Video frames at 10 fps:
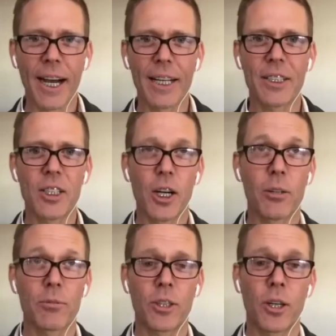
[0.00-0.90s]
you
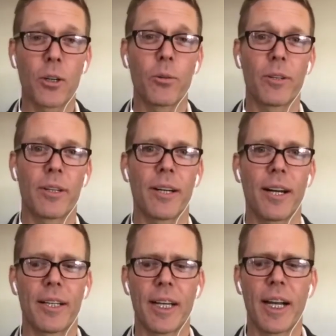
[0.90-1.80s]
know, so
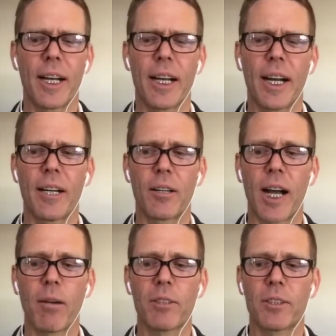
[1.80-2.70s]

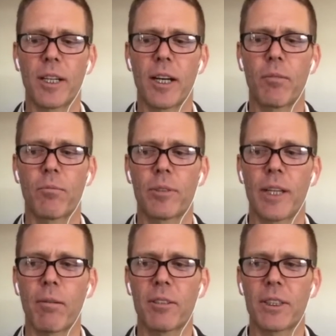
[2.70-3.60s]
I was when
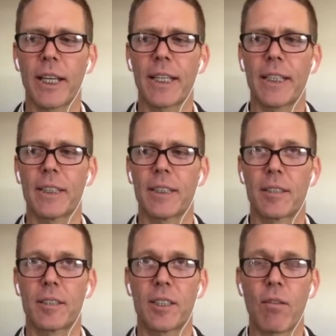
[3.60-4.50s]
I was like in
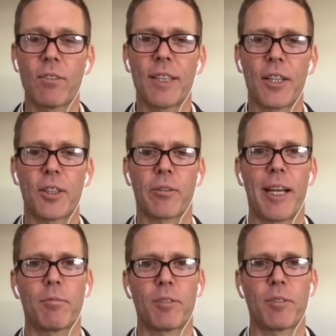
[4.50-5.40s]
seventh, eighth
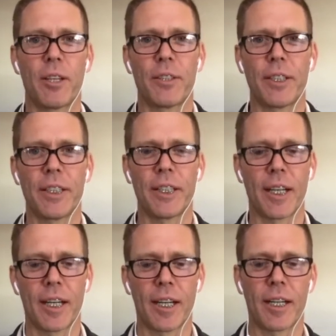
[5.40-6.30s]
grade was when
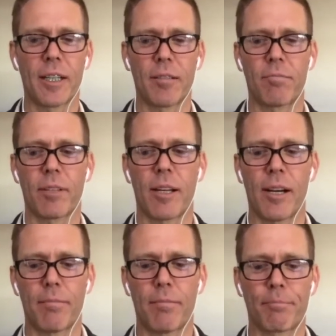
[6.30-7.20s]
the
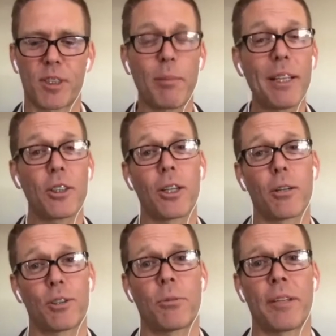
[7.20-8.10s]
um, space
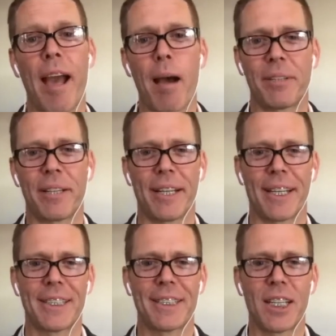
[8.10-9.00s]
shuttle was really happening, and